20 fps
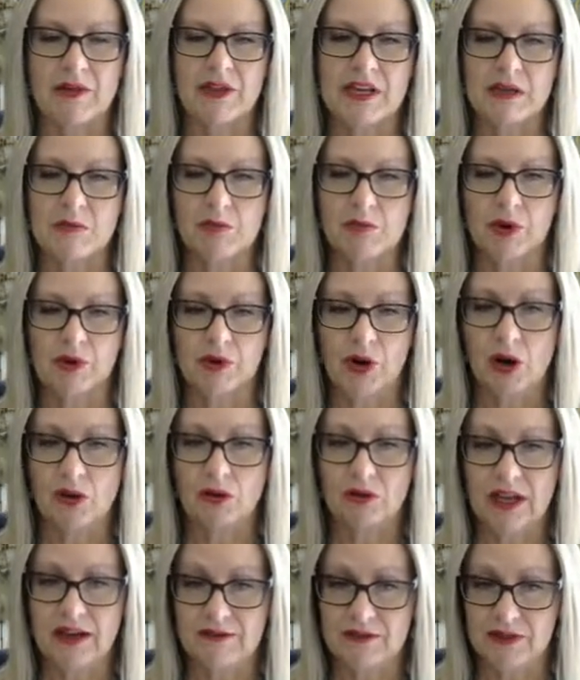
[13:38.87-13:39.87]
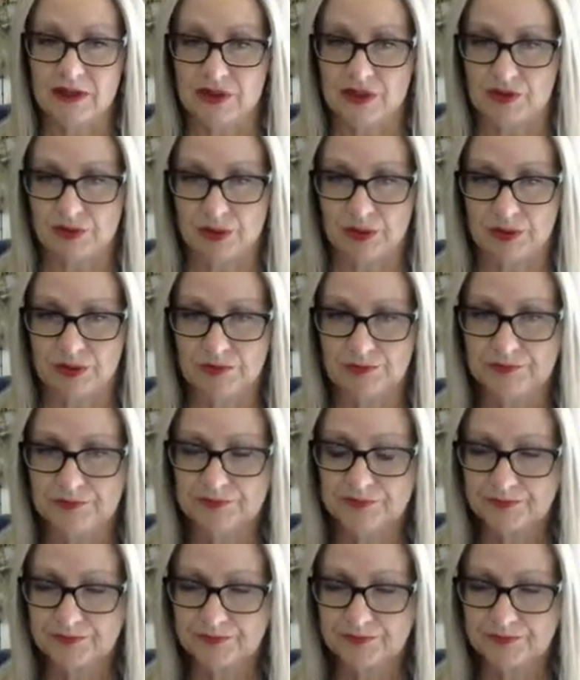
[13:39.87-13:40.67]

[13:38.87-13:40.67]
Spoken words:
the parole evidence rule,